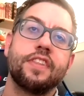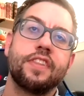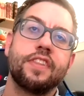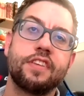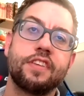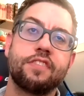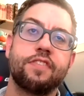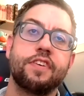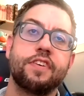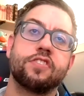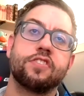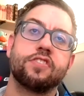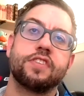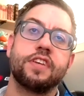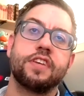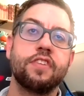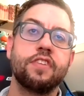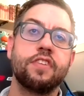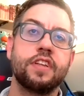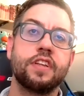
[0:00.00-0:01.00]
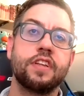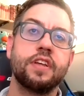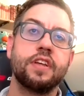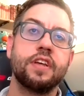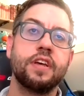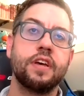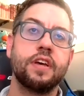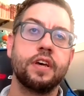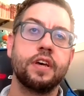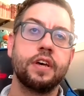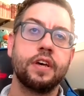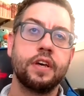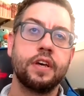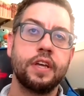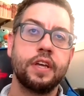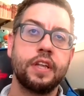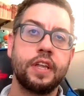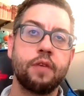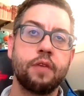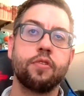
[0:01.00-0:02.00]
these features even
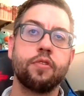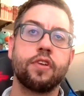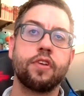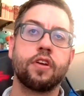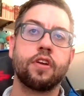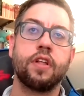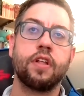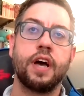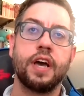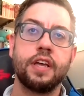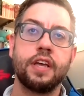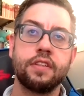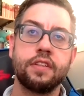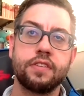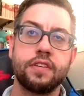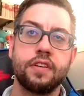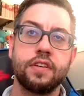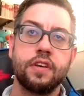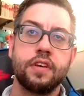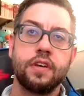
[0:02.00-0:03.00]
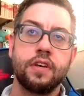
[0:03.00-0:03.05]
enabled our clients